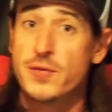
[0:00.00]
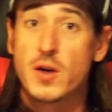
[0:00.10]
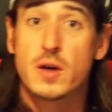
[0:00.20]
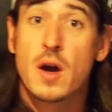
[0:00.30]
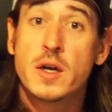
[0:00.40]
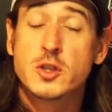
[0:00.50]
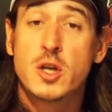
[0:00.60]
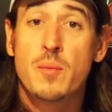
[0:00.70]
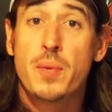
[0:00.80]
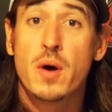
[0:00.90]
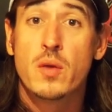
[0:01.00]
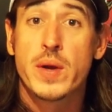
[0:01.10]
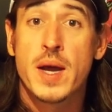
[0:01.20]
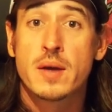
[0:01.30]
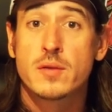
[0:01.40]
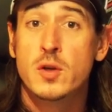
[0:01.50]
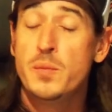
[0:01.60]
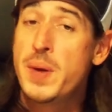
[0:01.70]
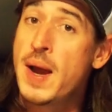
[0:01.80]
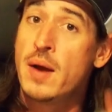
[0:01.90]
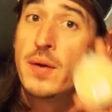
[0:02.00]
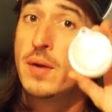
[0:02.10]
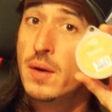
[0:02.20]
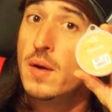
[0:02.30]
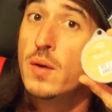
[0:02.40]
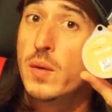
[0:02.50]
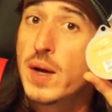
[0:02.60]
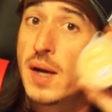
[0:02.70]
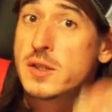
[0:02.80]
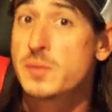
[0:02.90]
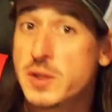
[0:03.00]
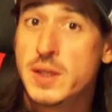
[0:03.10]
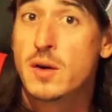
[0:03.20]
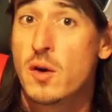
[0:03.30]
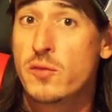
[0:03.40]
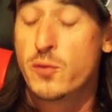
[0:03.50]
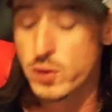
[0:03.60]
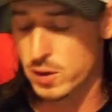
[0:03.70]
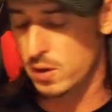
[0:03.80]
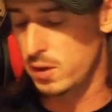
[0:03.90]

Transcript: if you're gonna jump all the way down to 2-pound, we got some Seaguar for you